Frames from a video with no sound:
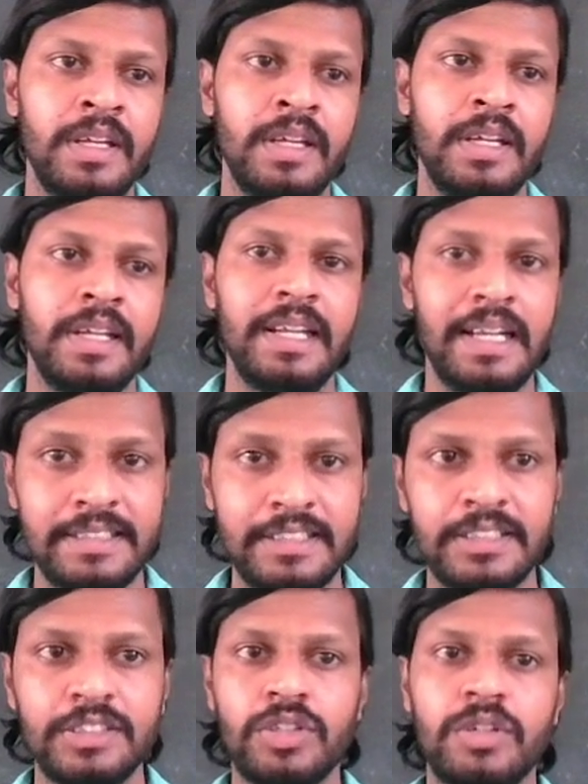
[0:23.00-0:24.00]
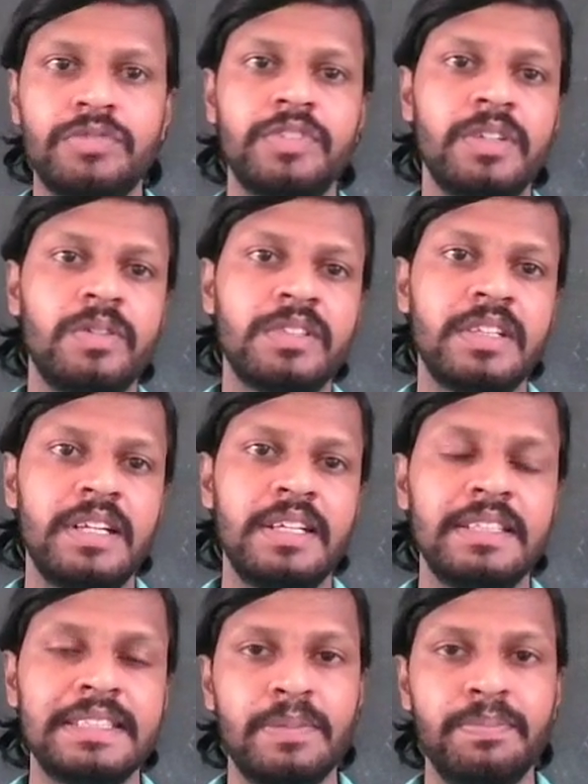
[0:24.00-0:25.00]
A Legend of the Northland
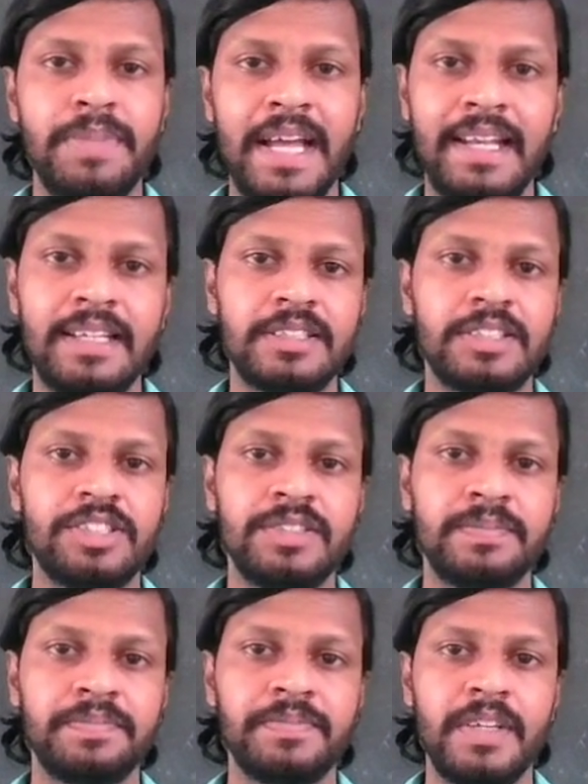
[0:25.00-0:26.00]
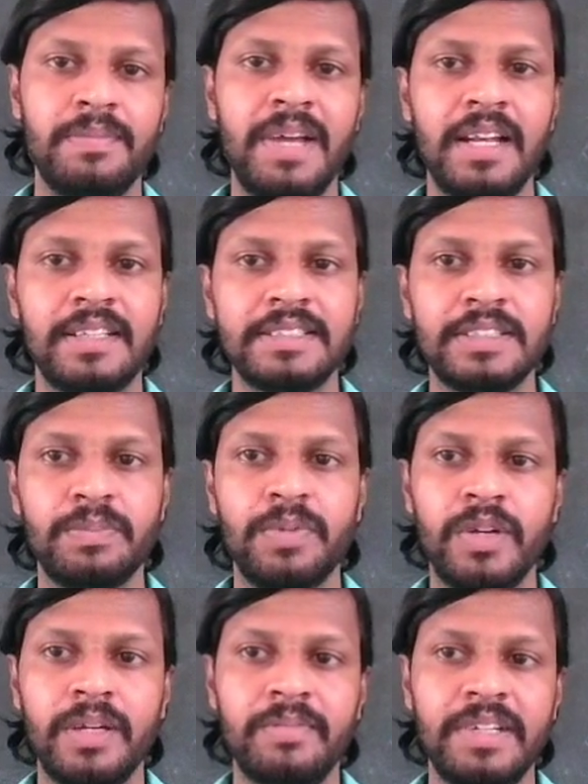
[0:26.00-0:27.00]
is a ballad. A ballad is a
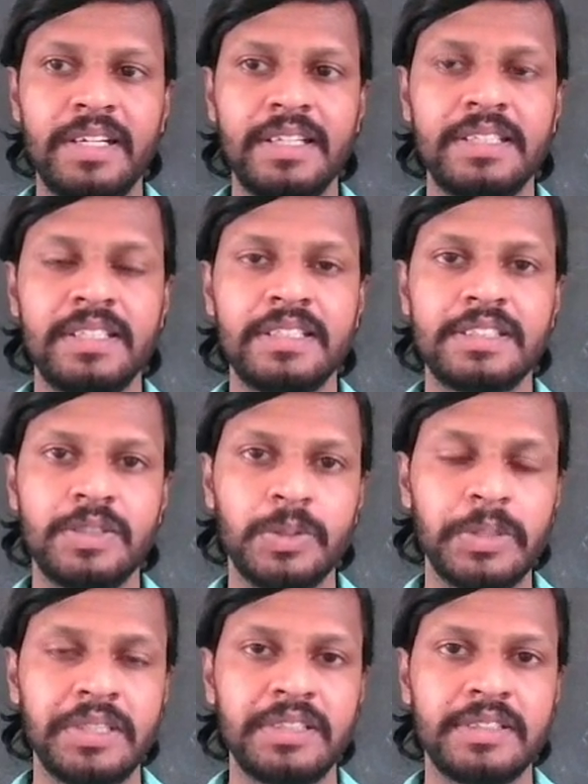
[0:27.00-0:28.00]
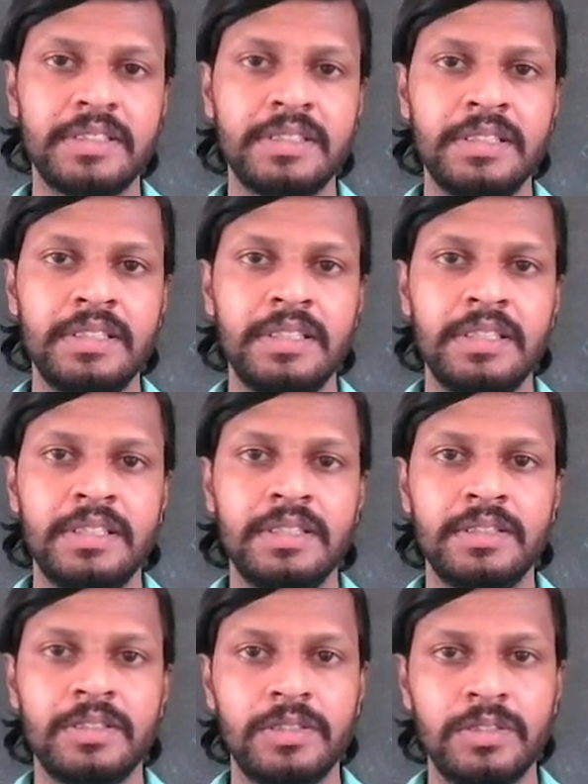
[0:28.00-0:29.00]
poem narrating a story.
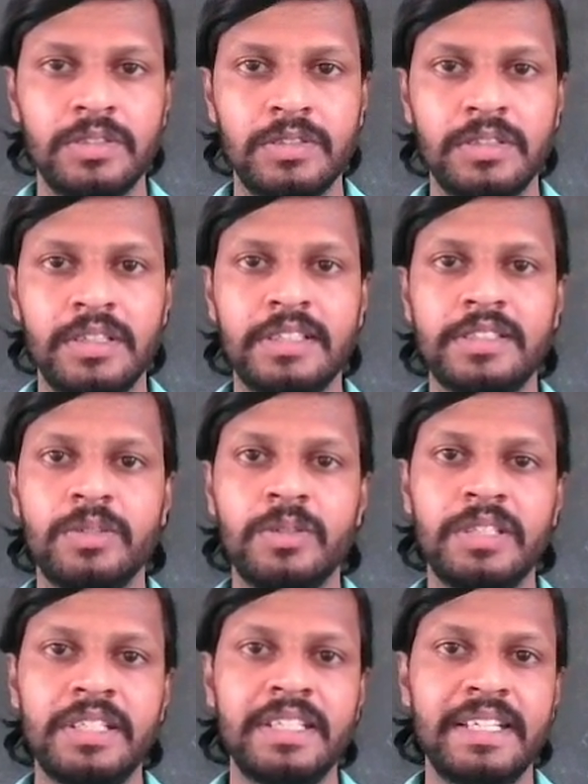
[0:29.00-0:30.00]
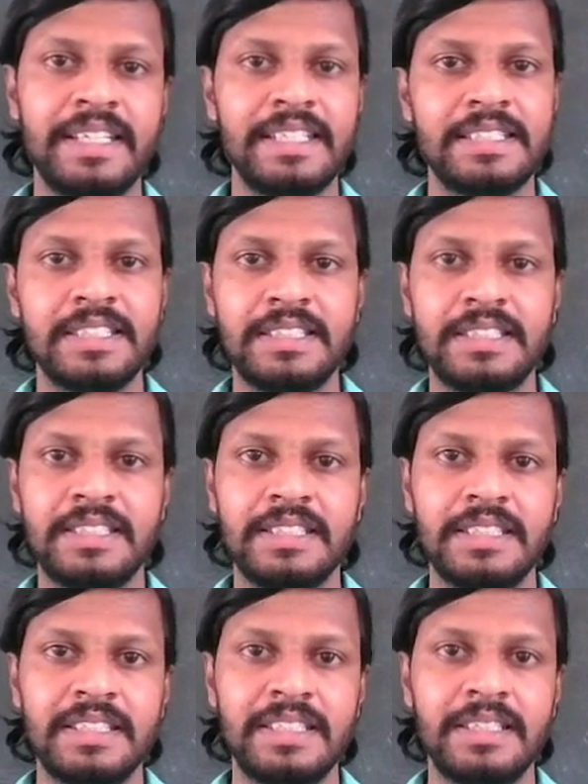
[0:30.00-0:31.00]
So a story narrated
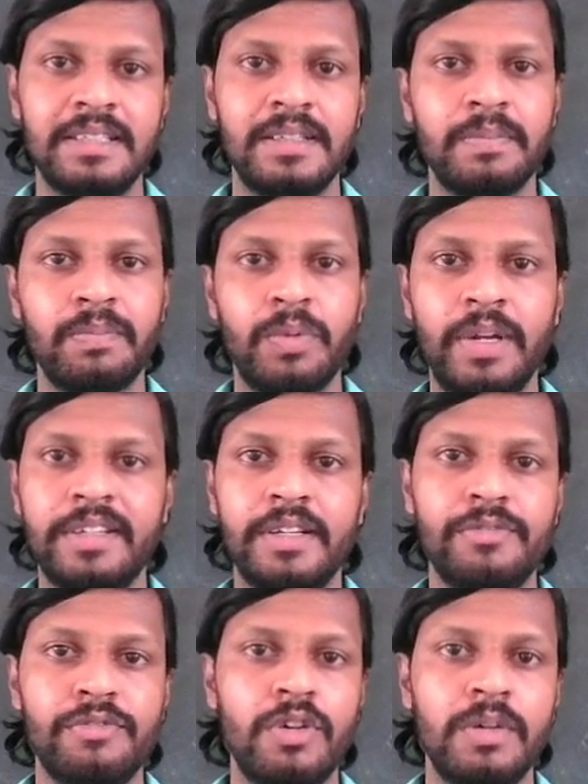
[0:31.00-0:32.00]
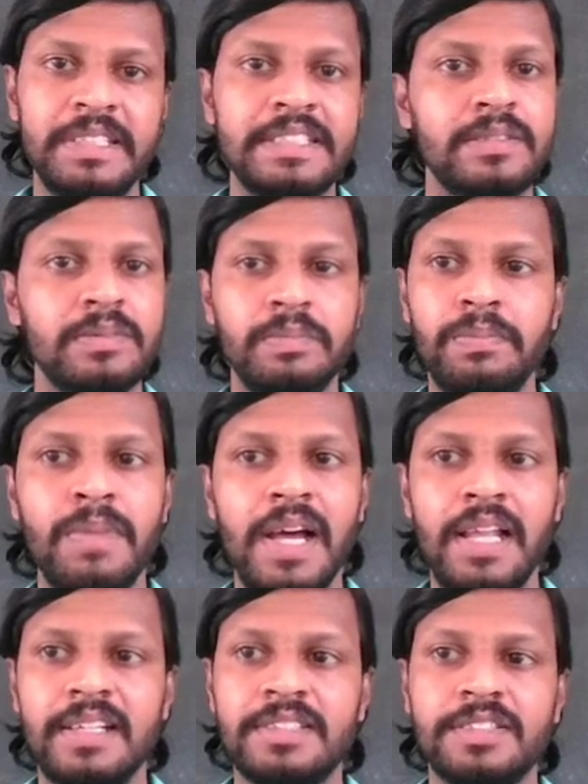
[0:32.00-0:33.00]
in a poetic form is
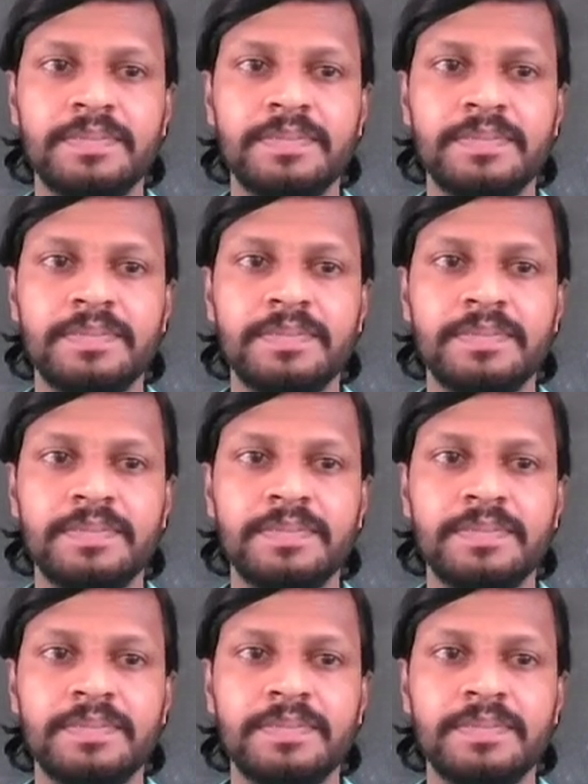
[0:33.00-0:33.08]
ballad.